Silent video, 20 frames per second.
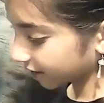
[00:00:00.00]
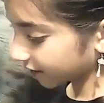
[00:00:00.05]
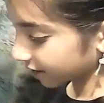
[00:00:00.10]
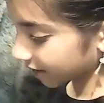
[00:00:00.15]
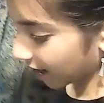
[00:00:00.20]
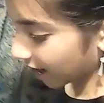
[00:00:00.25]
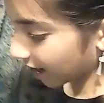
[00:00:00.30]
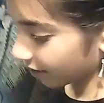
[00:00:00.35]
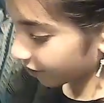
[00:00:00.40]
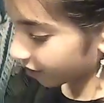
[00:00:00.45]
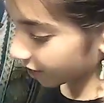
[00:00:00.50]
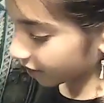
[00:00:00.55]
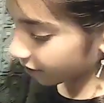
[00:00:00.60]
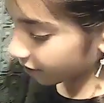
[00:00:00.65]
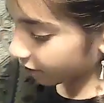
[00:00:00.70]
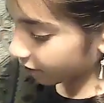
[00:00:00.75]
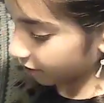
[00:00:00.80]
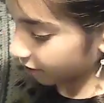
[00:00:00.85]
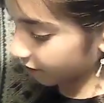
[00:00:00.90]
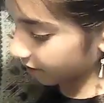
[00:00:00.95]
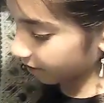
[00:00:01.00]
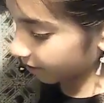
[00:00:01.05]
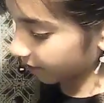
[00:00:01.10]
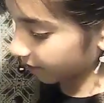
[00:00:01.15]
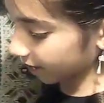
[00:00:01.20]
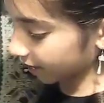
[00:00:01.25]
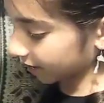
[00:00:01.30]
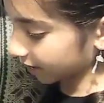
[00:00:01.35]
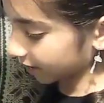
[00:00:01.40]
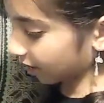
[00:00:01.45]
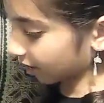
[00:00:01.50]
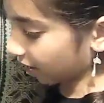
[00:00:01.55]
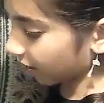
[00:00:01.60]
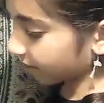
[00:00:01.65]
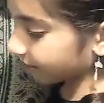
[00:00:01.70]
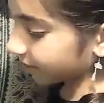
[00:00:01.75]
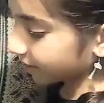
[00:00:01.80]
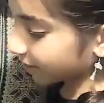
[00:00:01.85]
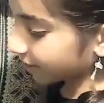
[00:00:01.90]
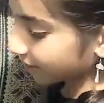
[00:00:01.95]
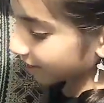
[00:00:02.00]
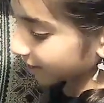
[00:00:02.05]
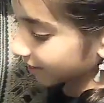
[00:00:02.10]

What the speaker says: the heavy cream at the top.